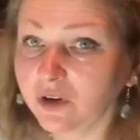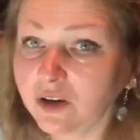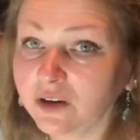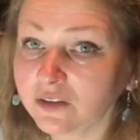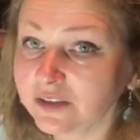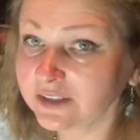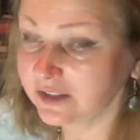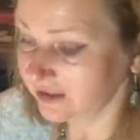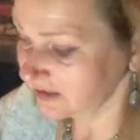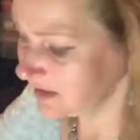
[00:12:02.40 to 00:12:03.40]
like
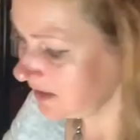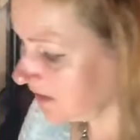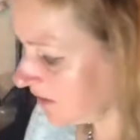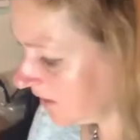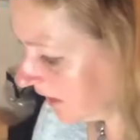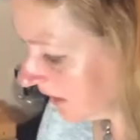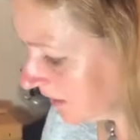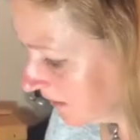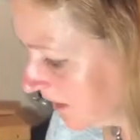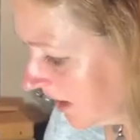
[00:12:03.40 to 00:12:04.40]
this
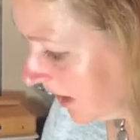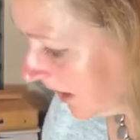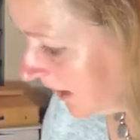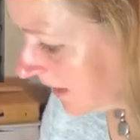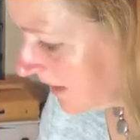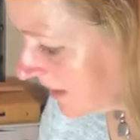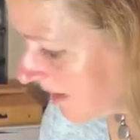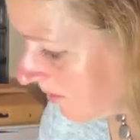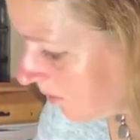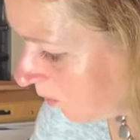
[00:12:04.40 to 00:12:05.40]
and add
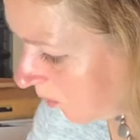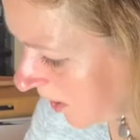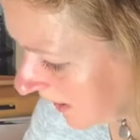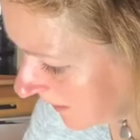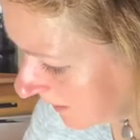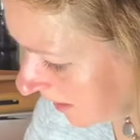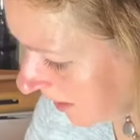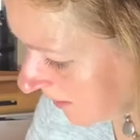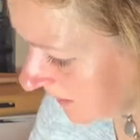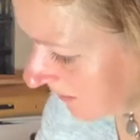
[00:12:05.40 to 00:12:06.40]
some white color